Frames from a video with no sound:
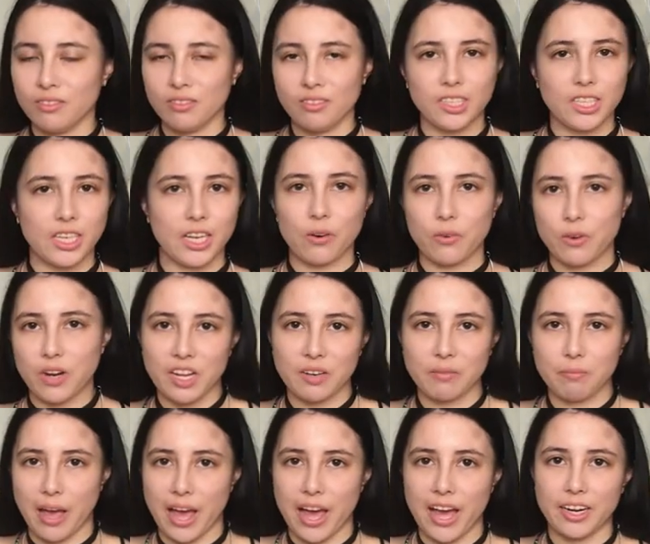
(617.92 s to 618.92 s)
you know,
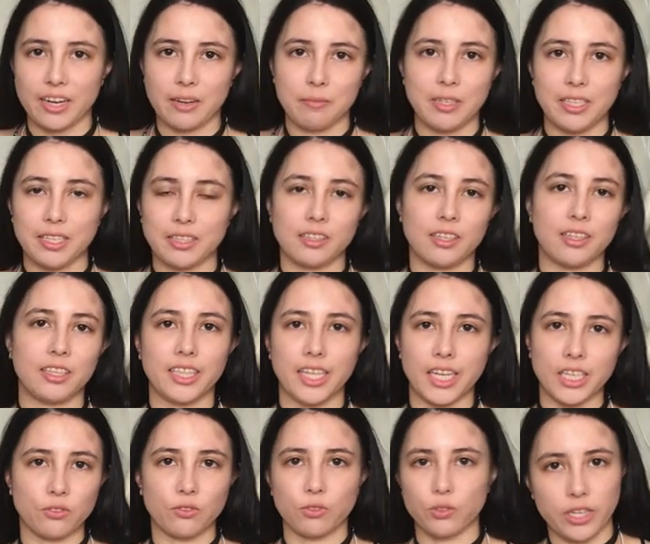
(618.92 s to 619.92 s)
not bad. I mean, it's not like they
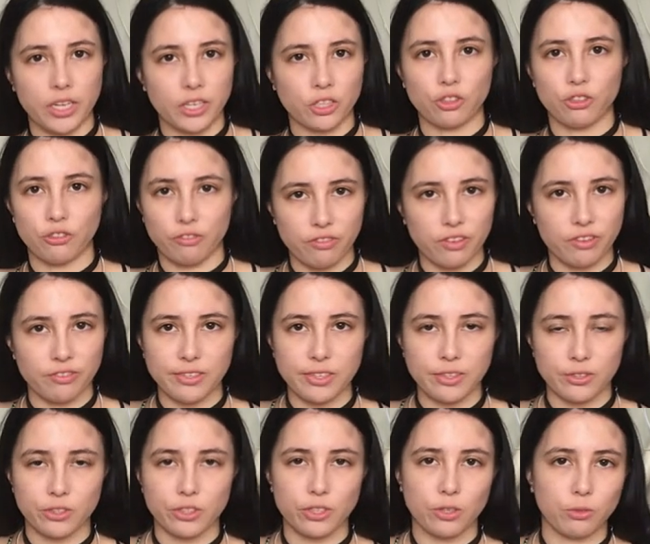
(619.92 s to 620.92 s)
asked for an extra
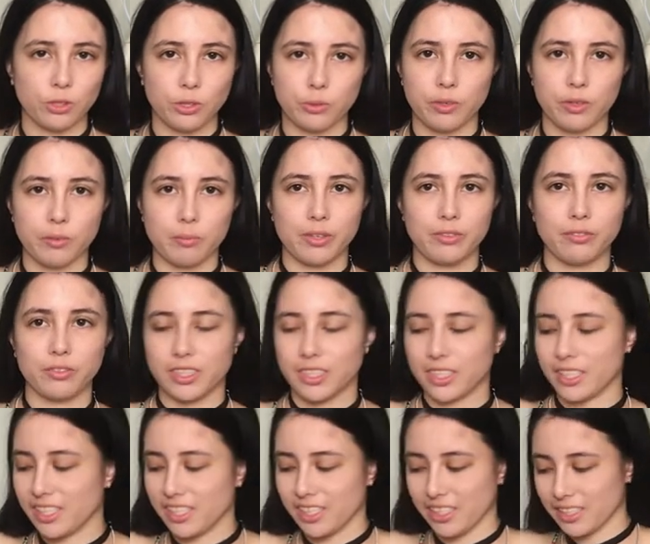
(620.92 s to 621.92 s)
50 or so, which would have been
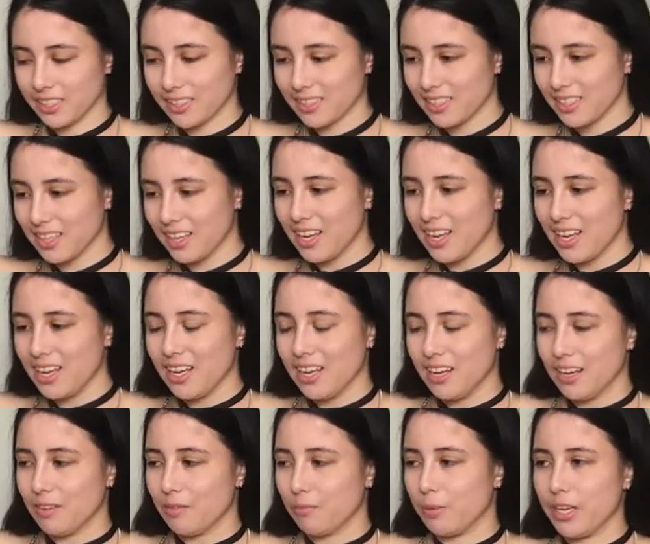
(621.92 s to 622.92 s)
ridiculous.
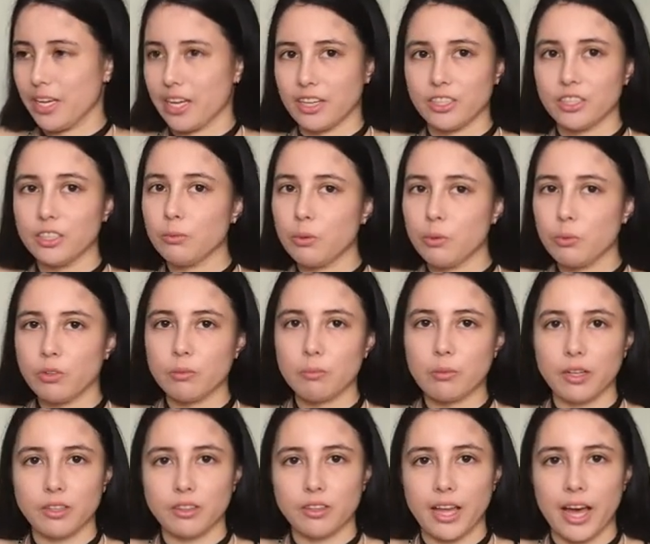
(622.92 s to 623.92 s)
But yeah, just be warned
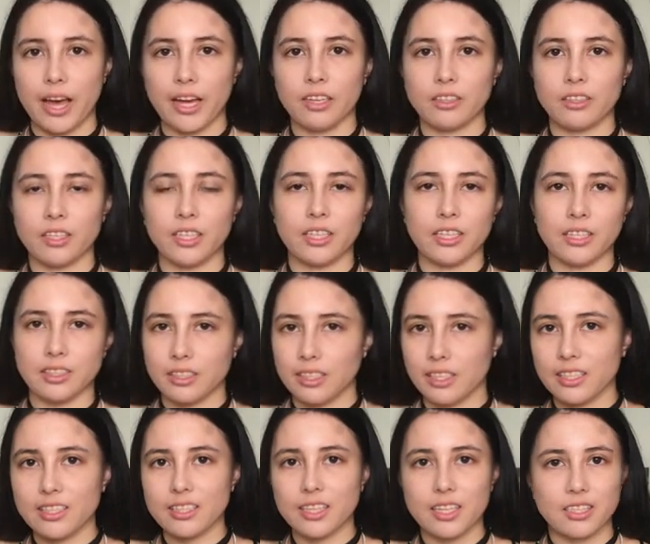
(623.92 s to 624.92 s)
about that. Like, it's
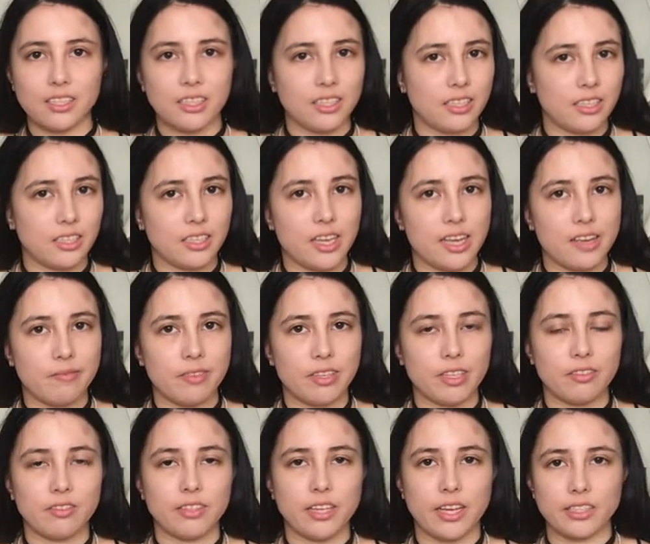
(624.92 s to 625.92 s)
nice that Ninin Game
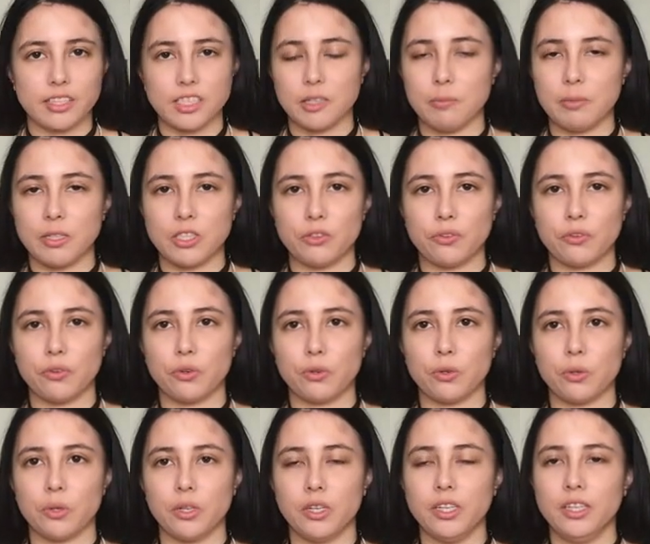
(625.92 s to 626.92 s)
gives estimates
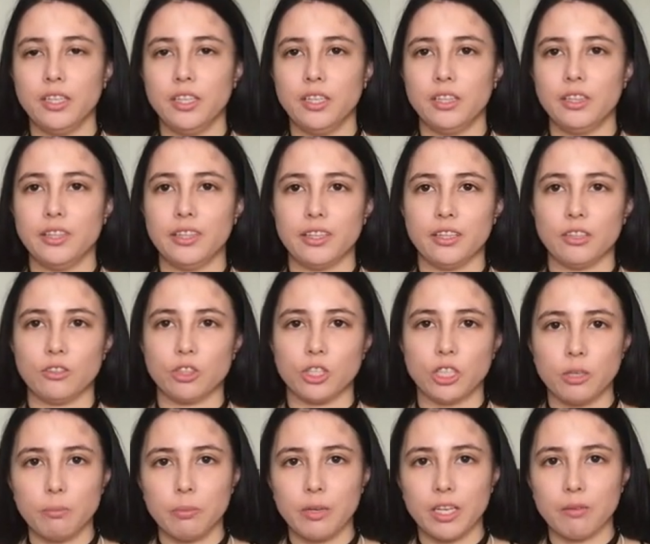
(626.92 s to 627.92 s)
for their
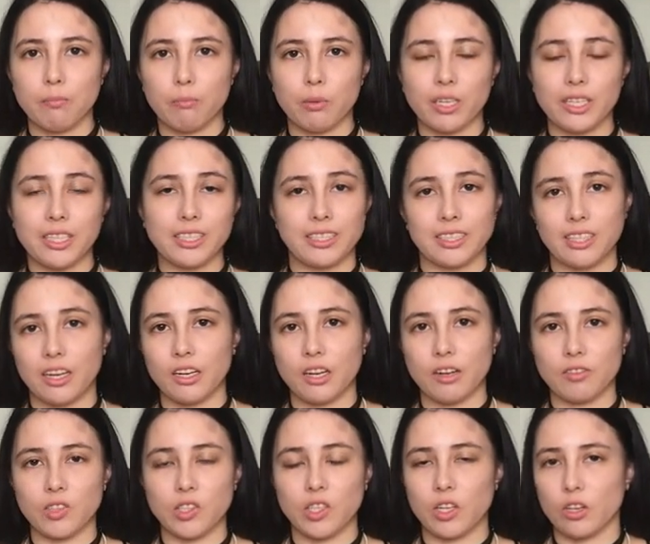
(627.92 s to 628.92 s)
shipping, but it's not
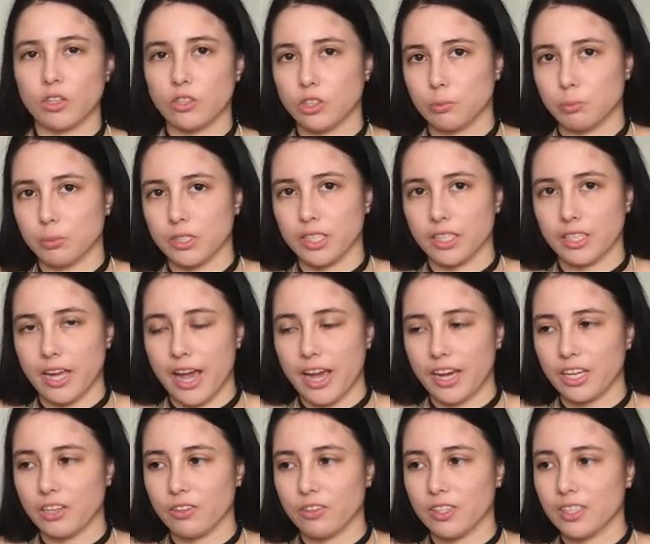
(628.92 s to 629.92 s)
obviously 100%
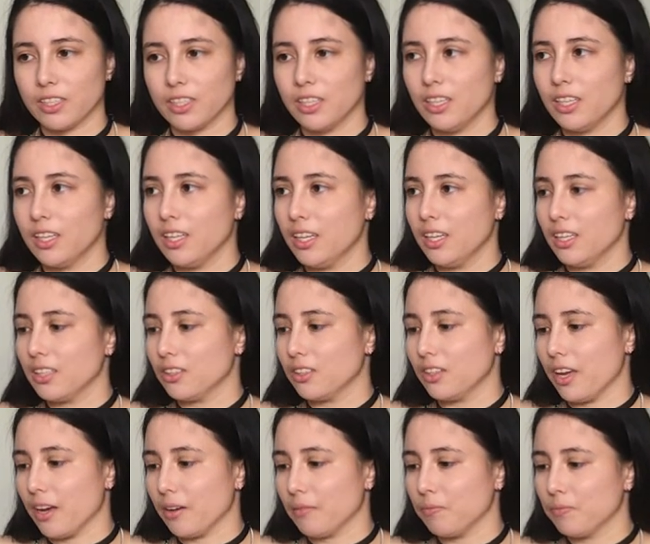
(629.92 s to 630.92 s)
accurate. So
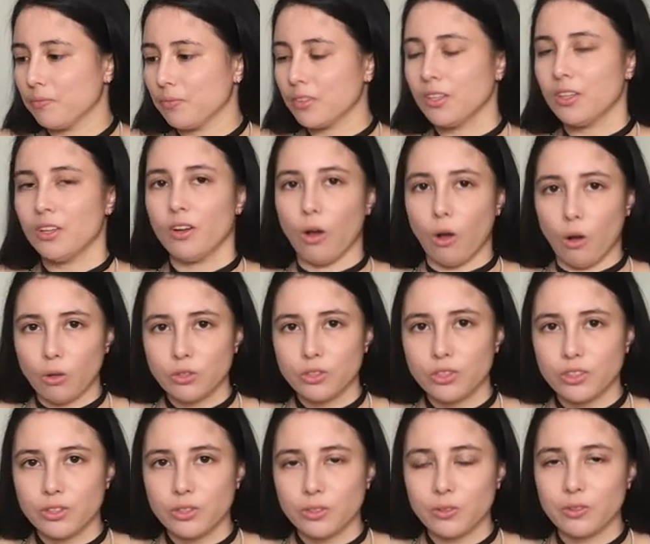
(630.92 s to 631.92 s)
yeah.
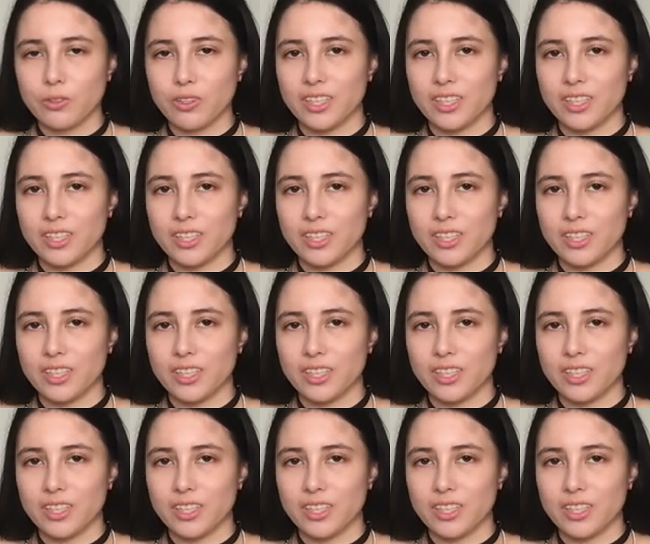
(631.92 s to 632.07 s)
Also,